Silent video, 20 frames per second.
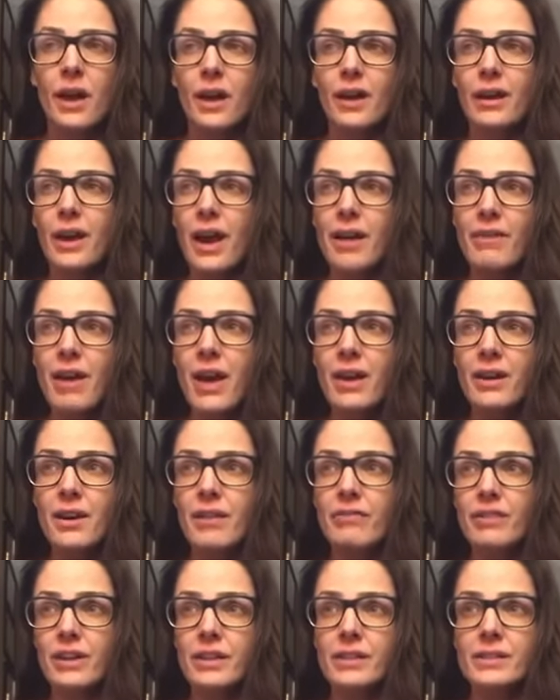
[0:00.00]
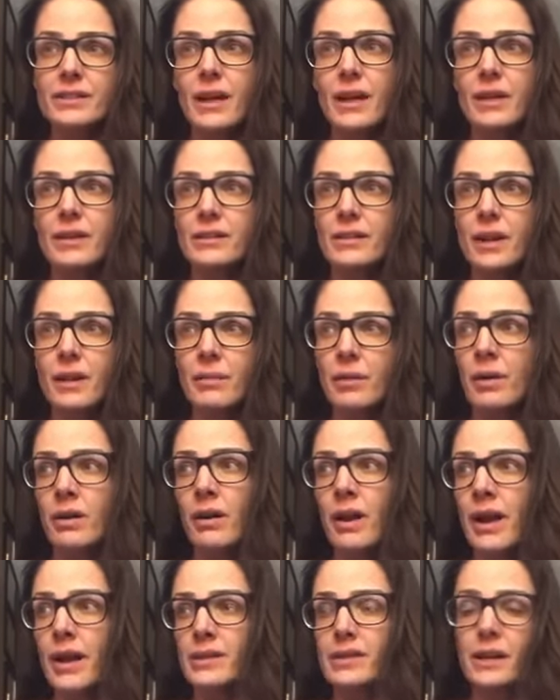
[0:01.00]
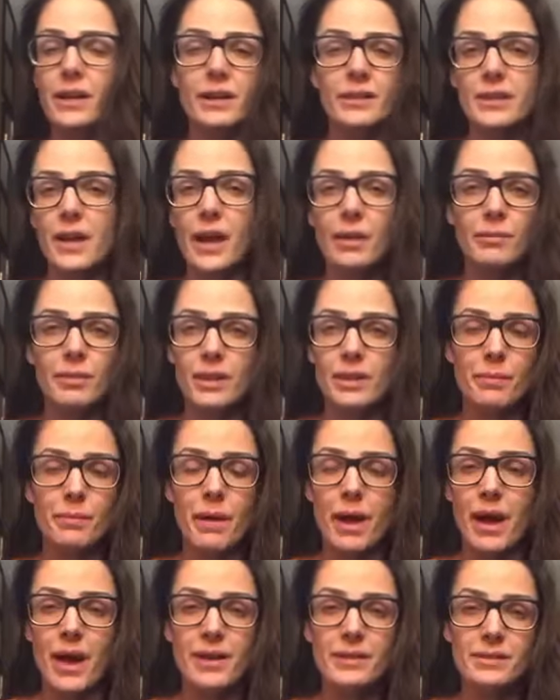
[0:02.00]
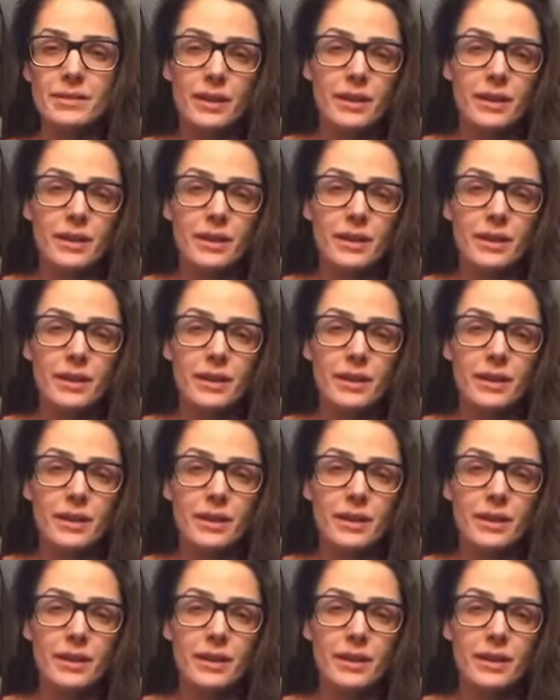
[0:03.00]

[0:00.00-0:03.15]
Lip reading: I've had enough incels and MRAs like attack the past.